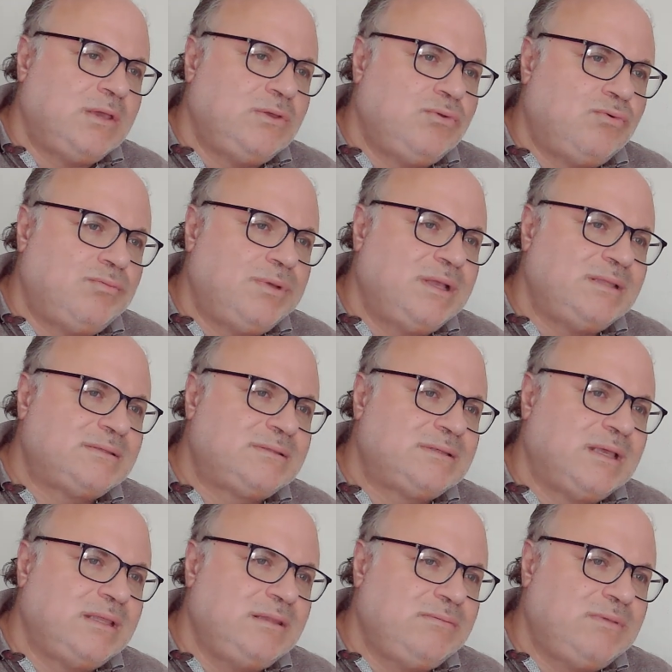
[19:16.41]
Humans,
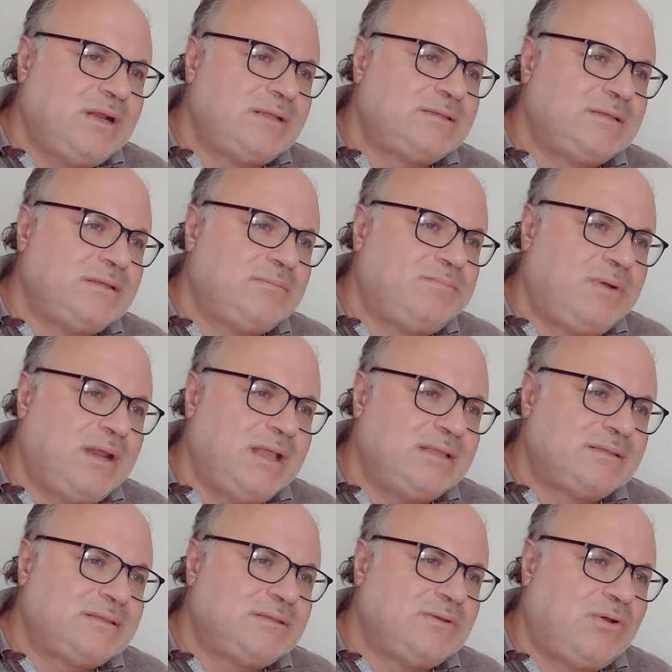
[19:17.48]
animals, and
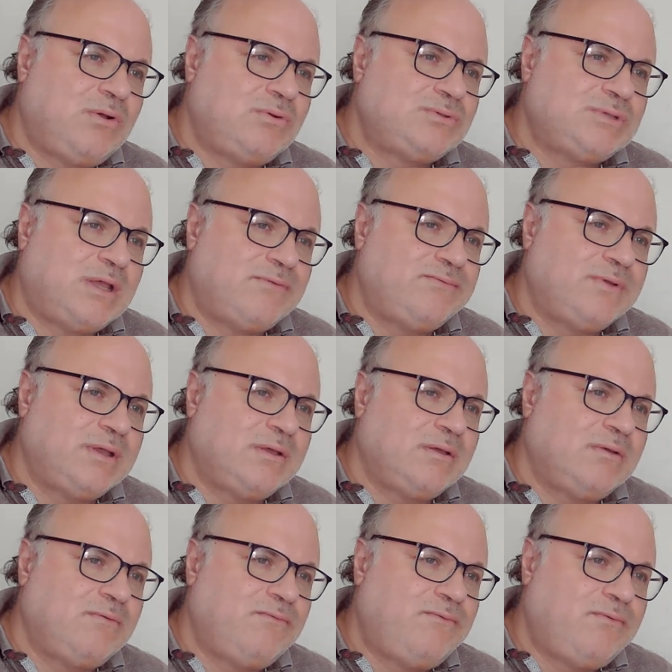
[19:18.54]
plants all suffer
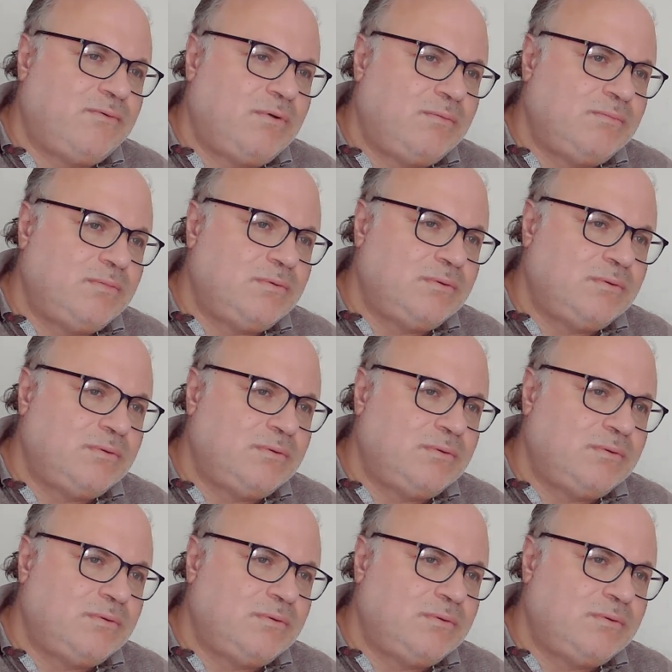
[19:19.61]
from